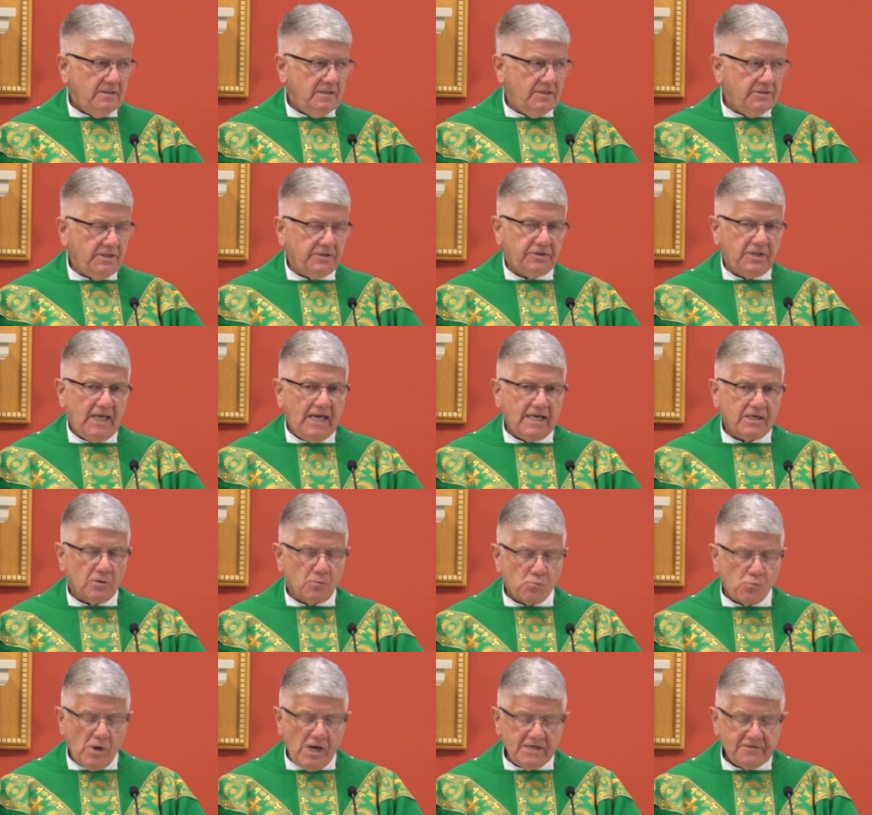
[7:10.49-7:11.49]
and that they had a
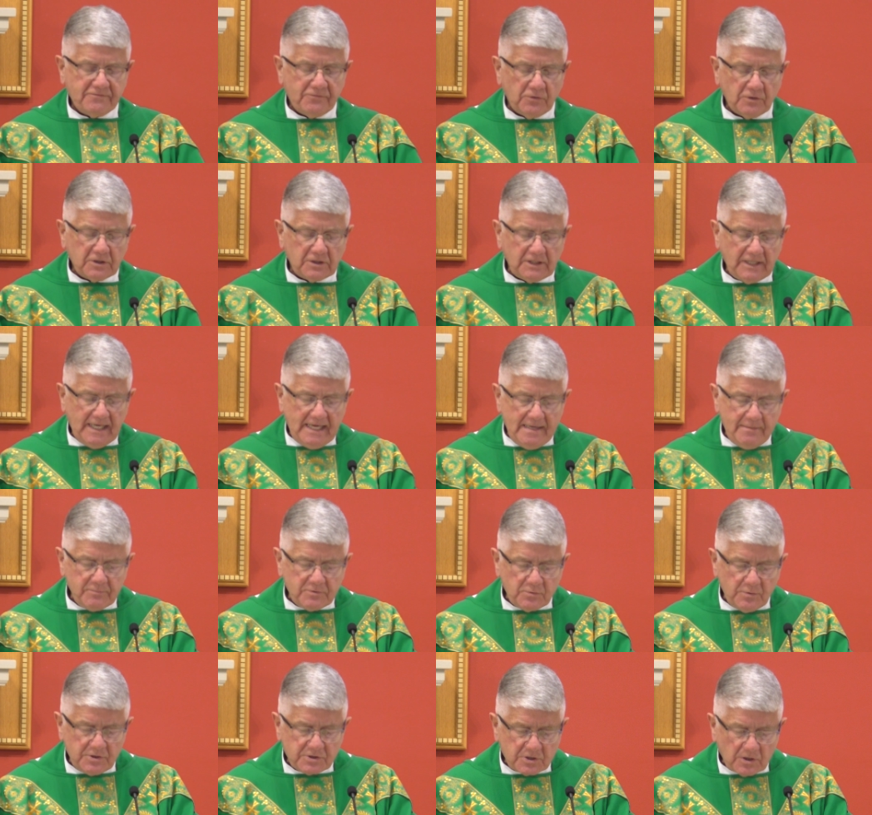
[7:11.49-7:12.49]
rightful claim
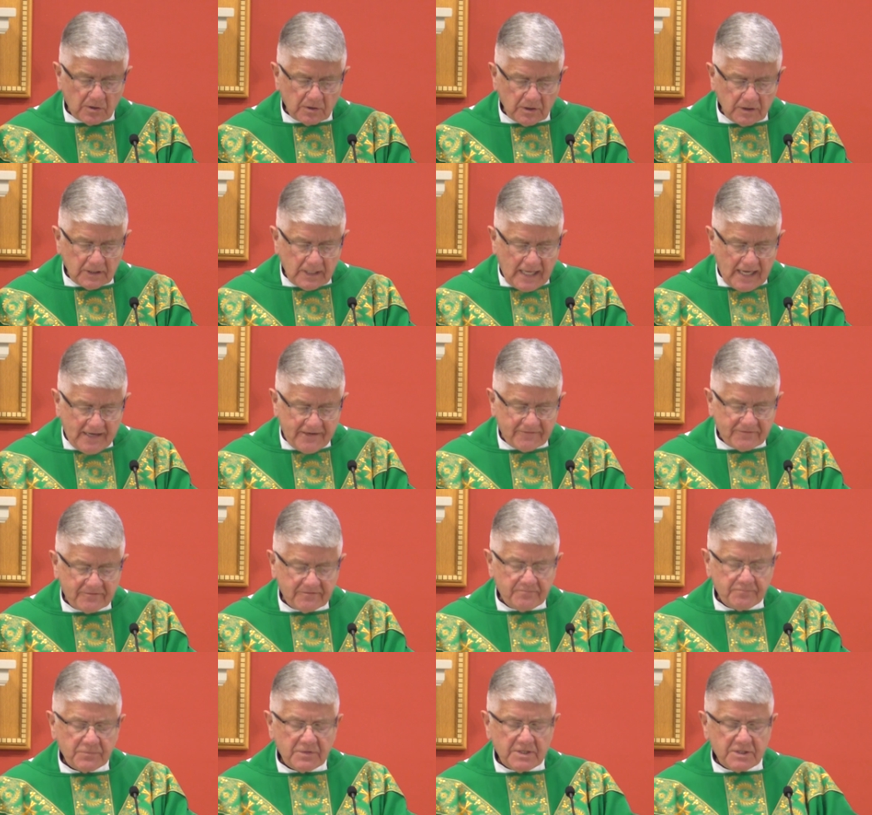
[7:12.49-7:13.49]
to eternal life
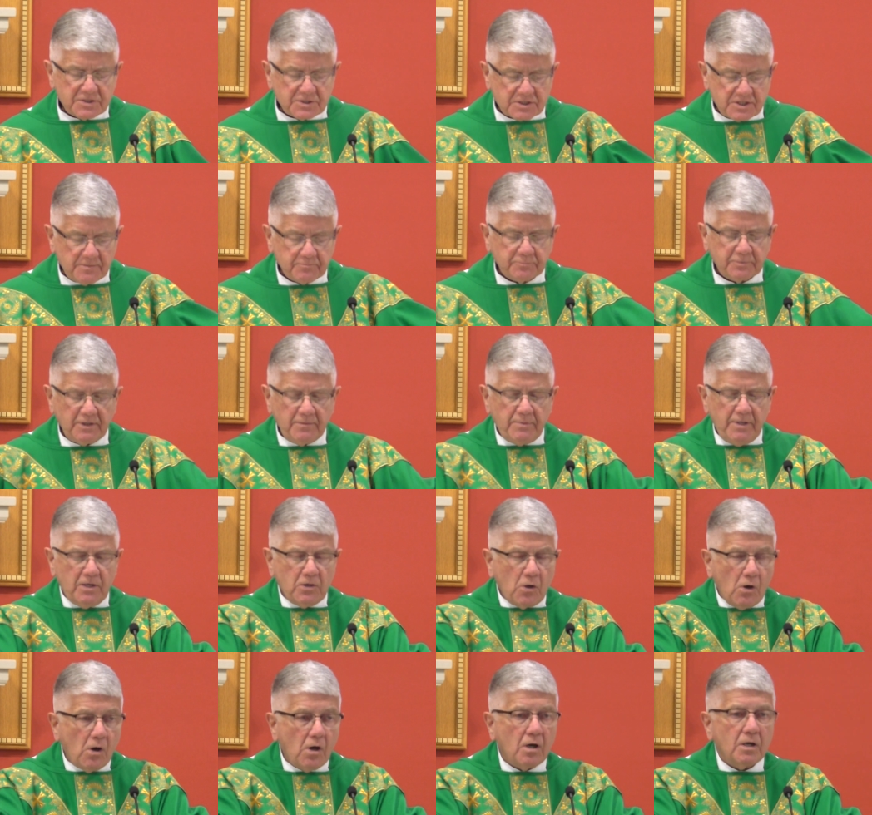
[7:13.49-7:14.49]
simply
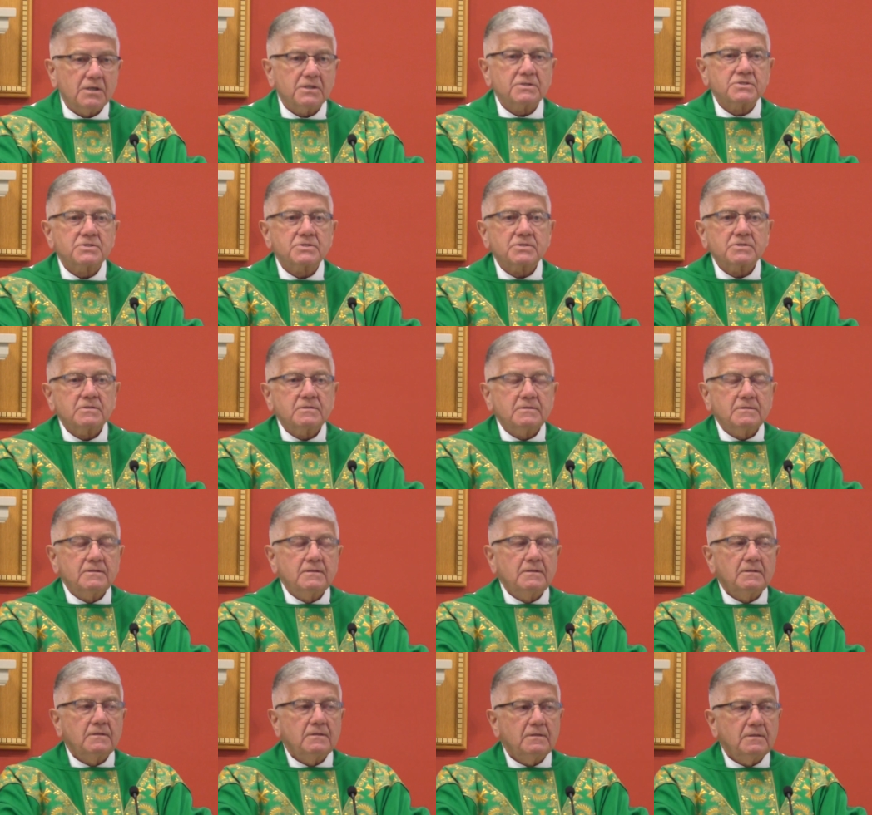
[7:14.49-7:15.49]
because
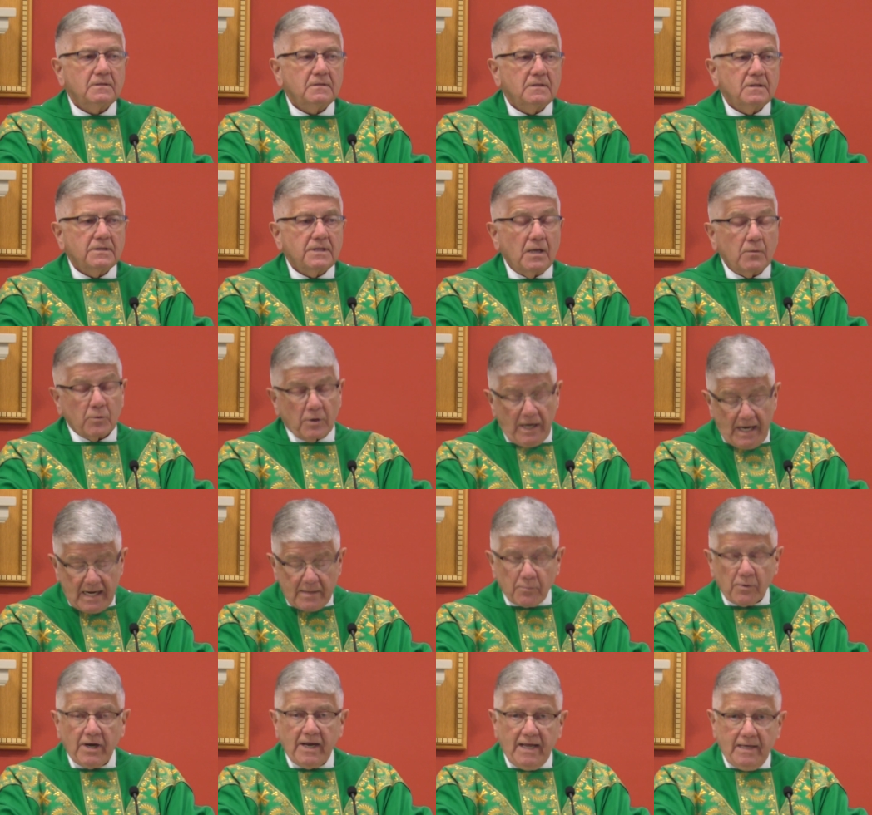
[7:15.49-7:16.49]
they were
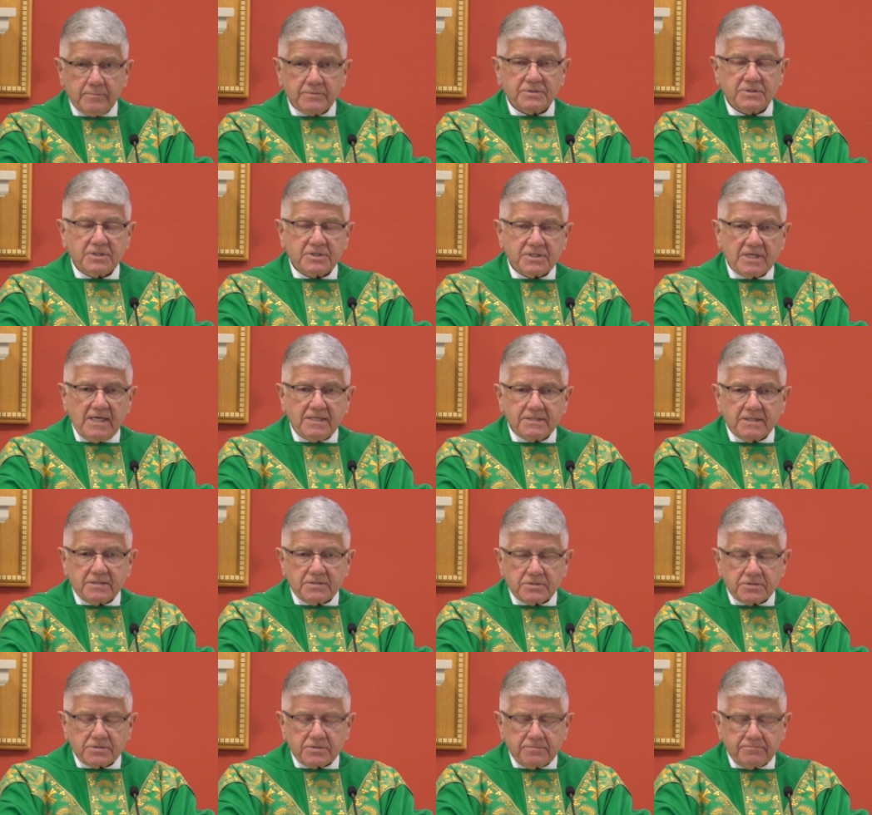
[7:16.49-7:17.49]
Abraham's
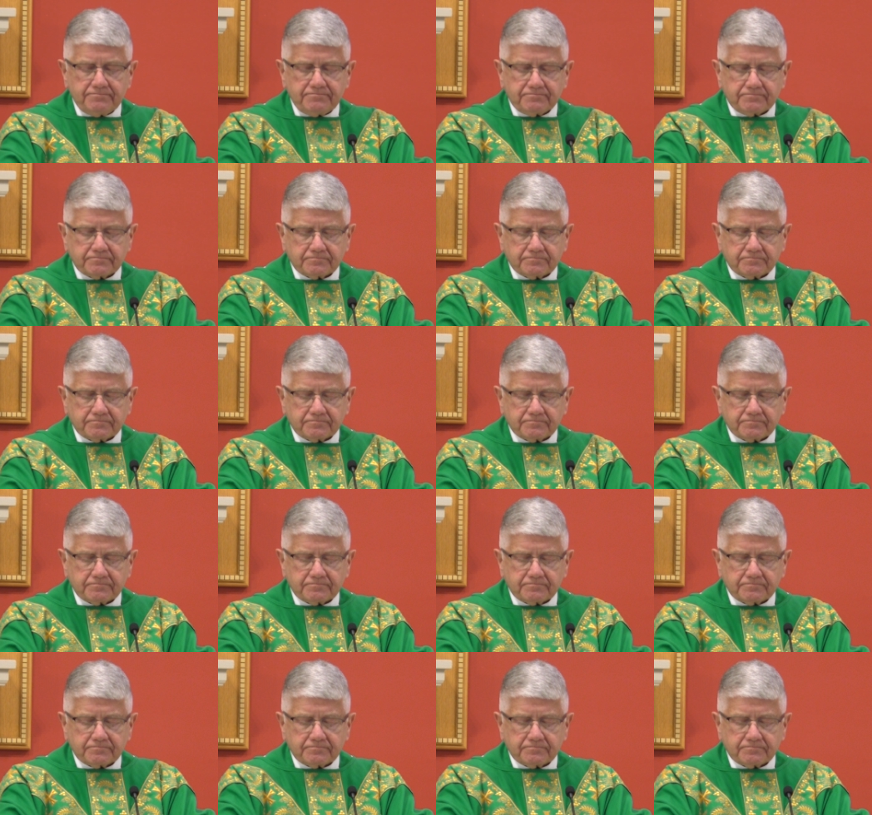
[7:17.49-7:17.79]
descendants.